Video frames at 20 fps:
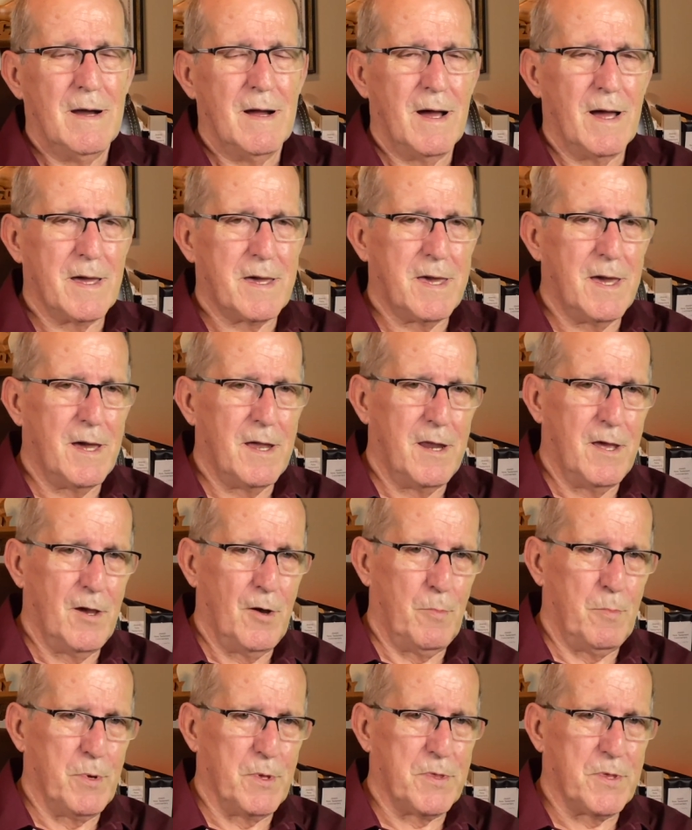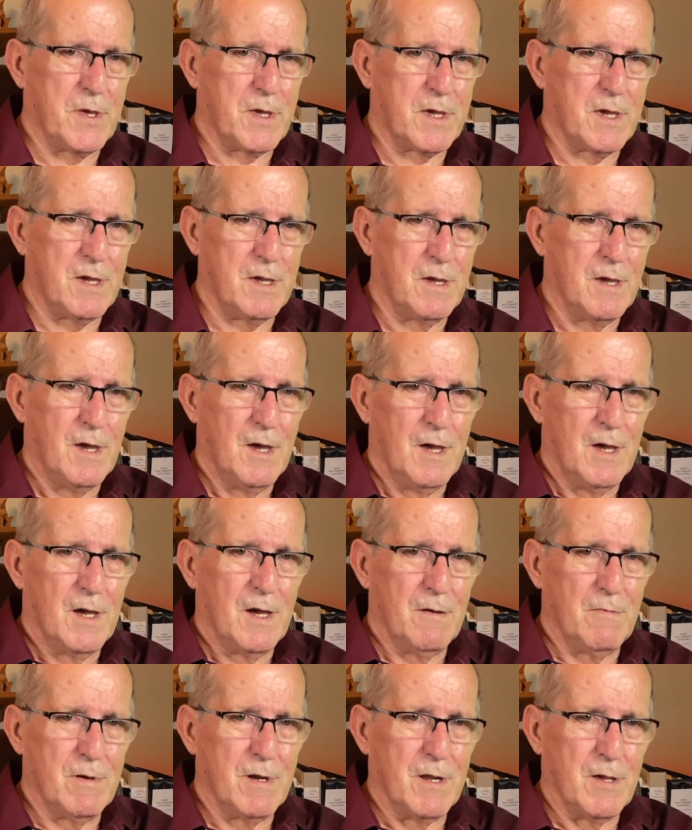I can't help but thinking
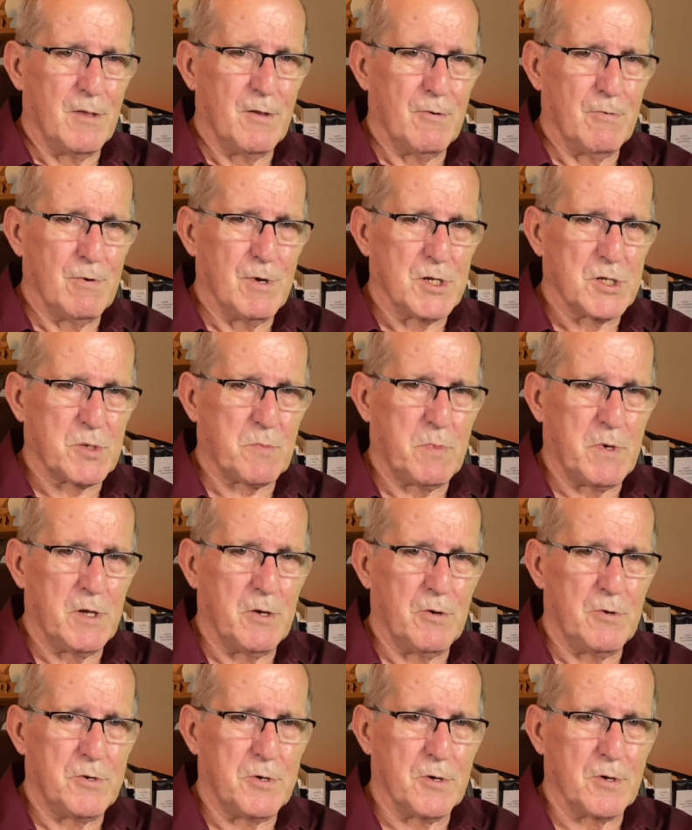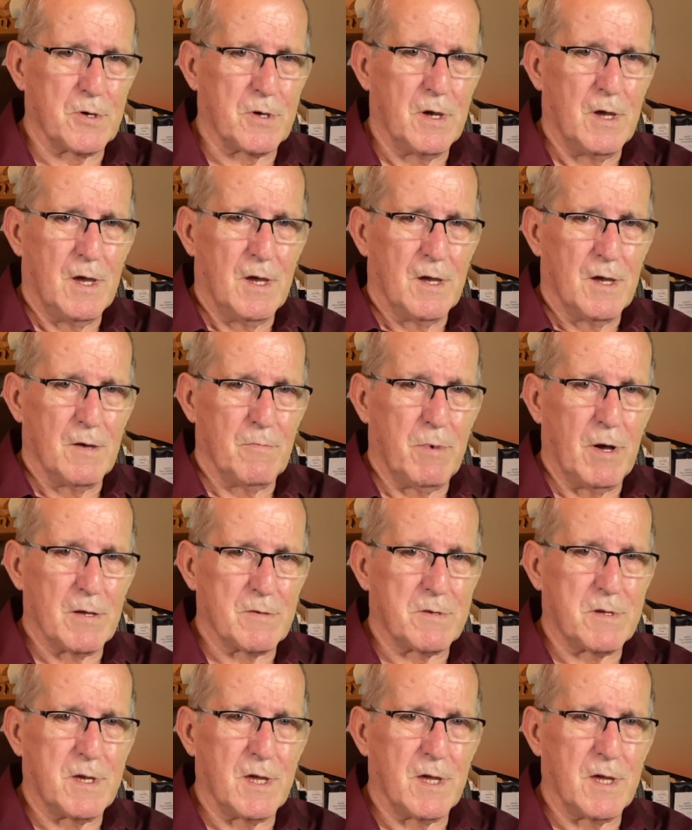of another risk Peter took about